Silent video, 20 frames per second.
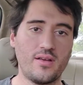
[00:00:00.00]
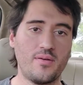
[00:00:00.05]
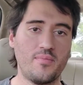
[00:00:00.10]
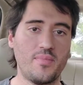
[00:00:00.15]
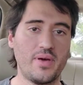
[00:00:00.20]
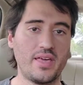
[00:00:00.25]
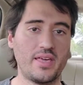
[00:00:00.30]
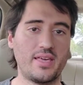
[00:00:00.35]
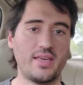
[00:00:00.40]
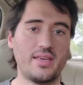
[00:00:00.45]

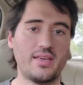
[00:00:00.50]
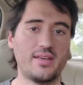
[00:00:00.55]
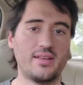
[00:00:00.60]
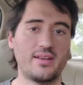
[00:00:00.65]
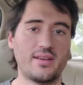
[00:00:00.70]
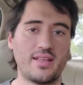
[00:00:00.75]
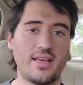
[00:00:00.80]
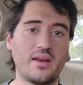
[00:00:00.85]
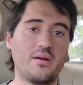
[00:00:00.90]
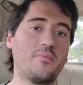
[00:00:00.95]
making
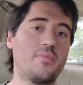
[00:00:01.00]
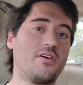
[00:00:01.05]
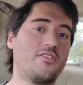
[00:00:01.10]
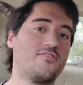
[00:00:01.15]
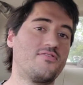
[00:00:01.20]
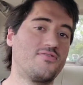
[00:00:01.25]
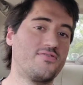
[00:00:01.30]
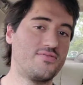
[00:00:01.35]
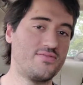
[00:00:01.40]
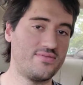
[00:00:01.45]
it get
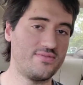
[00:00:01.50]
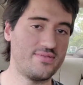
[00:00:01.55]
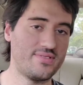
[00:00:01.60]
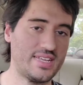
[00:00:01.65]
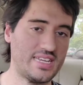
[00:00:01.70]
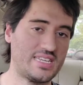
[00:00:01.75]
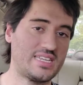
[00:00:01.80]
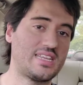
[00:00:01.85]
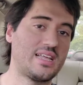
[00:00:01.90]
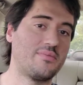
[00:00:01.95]
above
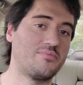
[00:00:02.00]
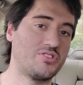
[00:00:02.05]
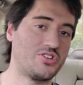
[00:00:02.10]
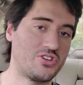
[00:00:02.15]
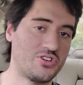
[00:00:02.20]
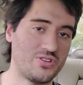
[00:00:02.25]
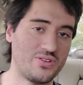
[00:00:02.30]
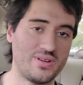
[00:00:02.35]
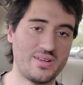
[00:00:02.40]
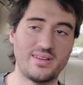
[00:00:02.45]
its
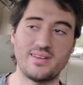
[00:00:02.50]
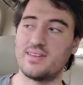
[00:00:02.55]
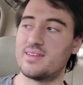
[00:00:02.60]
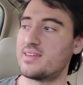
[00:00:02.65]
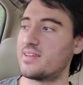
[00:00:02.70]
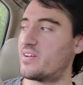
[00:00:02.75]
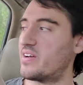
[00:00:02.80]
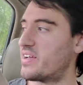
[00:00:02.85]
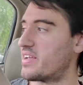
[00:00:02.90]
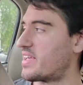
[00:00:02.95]
temperature and
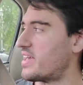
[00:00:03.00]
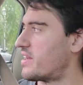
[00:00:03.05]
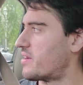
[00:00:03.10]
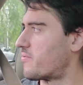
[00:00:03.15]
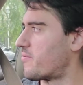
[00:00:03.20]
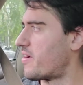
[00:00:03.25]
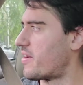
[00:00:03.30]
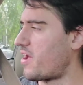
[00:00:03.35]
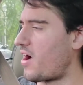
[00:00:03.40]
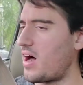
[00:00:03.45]
getting
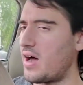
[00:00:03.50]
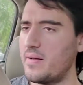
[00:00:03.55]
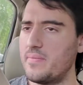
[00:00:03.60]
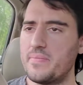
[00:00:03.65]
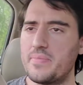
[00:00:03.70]
red hot.